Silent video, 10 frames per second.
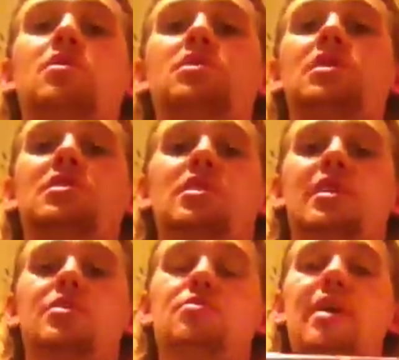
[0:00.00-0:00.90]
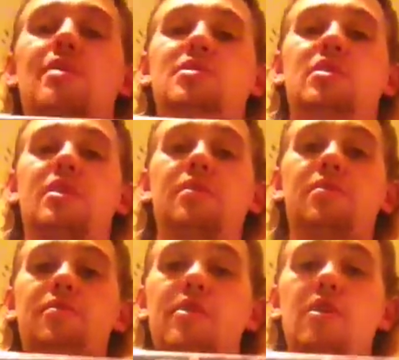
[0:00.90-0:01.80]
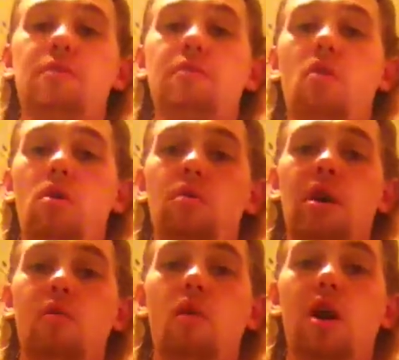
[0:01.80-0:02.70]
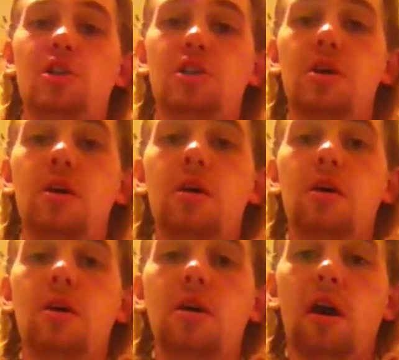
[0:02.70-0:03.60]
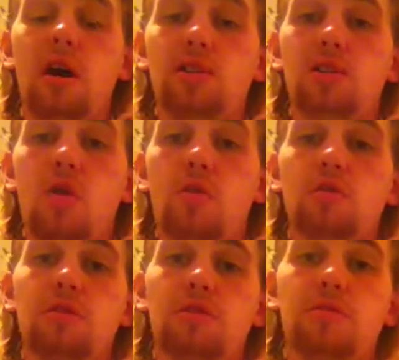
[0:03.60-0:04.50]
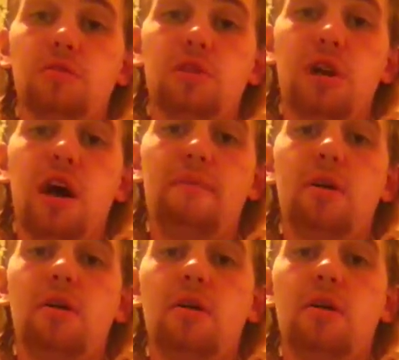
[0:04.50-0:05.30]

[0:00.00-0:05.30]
Wars since like 2003 or 4 when I watched Star Wars for the first time,